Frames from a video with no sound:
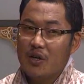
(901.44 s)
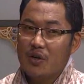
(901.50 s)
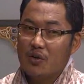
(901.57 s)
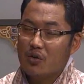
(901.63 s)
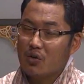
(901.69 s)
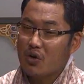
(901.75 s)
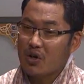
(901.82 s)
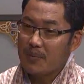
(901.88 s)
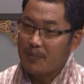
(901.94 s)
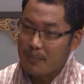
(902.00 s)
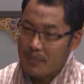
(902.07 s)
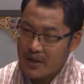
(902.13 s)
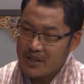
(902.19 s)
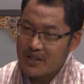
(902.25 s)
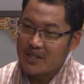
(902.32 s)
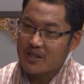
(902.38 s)
not a
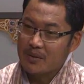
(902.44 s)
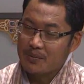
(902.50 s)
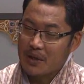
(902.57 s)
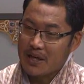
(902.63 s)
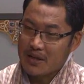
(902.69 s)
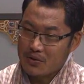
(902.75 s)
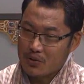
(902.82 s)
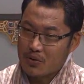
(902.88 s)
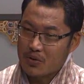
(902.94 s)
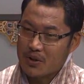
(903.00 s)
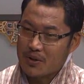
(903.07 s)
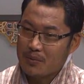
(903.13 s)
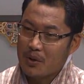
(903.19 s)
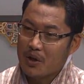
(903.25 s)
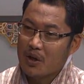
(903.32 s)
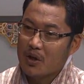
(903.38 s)
mandate of the
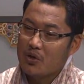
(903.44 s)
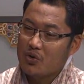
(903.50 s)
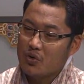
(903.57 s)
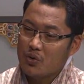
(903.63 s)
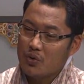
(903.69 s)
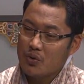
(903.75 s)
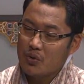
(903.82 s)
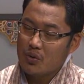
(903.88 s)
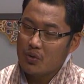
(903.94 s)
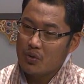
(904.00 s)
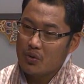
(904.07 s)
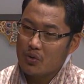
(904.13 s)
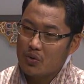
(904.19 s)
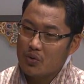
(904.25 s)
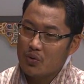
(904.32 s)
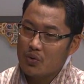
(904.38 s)
executive to
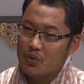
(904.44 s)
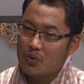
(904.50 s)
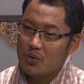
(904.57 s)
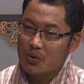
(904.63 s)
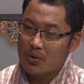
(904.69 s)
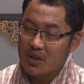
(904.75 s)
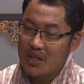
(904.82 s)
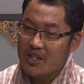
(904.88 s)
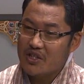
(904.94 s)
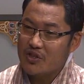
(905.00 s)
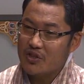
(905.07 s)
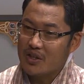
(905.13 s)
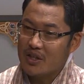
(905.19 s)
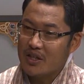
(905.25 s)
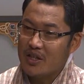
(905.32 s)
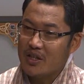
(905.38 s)

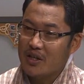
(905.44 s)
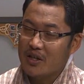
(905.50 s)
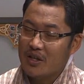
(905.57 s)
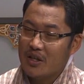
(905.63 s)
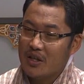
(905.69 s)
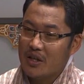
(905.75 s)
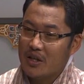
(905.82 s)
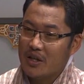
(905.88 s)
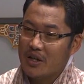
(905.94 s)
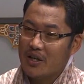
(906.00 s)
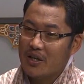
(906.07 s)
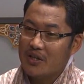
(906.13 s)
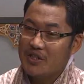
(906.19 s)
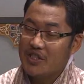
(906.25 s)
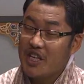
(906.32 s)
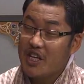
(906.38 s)
literally
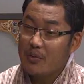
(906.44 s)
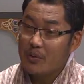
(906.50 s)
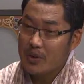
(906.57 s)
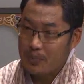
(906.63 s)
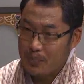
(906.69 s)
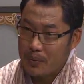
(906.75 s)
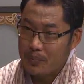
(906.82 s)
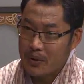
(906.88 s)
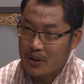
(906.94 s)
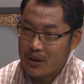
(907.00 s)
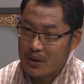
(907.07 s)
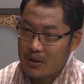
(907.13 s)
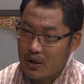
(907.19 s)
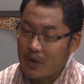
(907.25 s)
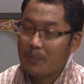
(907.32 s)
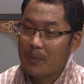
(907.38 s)
share with the people.
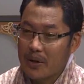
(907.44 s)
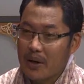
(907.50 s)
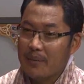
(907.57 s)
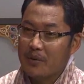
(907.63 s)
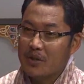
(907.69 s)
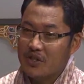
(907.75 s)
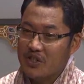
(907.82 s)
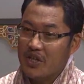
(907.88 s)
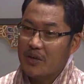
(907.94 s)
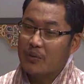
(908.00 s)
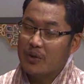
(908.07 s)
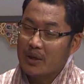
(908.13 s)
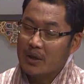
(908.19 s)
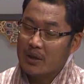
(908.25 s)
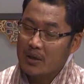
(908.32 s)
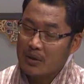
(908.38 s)
Share with
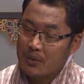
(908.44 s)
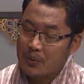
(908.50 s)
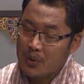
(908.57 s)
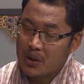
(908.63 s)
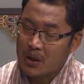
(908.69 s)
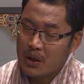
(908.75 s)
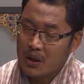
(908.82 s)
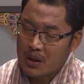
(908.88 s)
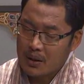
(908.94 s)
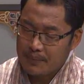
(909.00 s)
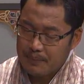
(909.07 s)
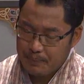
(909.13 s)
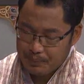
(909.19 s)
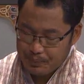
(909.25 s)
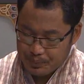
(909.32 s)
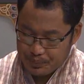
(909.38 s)
the
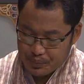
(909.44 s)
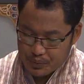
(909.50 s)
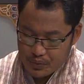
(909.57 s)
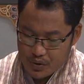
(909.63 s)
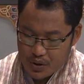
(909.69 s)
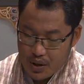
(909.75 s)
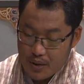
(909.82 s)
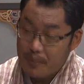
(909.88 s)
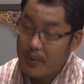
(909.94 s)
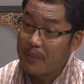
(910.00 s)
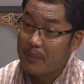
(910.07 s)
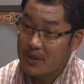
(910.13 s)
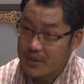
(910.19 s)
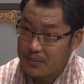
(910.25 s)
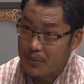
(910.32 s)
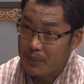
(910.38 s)

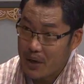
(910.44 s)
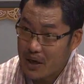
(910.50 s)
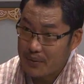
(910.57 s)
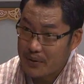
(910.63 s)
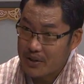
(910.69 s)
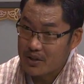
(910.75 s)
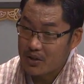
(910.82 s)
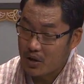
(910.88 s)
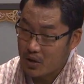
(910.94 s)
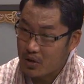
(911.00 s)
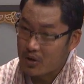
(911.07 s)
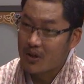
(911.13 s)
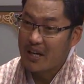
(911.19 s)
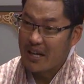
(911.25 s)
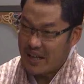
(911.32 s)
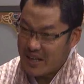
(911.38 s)
members of the parliament, or
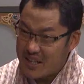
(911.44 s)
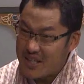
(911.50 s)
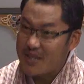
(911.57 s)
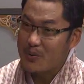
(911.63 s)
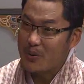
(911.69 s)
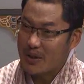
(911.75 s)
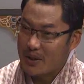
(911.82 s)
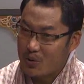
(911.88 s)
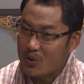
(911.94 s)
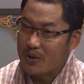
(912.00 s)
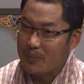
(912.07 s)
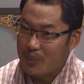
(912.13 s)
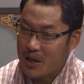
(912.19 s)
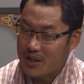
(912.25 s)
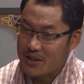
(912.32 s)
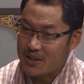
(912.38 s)
at least with the ruling
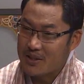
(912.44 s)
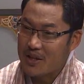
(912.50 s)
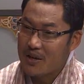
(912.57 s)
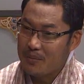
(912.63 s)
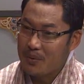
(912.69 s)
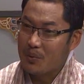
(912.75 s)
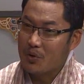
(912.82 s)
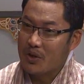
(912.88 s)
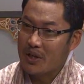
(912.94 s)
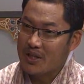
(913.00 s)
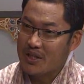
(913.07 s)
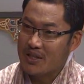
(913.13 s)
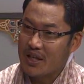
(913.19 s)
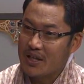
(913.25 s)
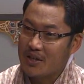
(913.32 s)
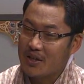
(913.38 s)
parties before they
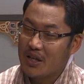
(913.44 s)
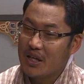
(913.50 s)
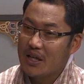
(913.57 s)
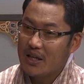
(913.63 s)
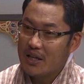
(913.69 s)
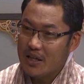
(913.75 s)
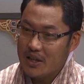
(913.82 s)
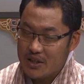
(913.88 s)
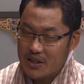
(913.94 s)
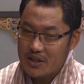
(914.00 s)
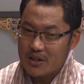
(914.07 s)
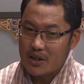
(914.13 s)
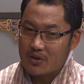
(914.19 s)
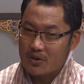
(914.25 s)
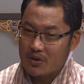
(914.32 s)
decide. It is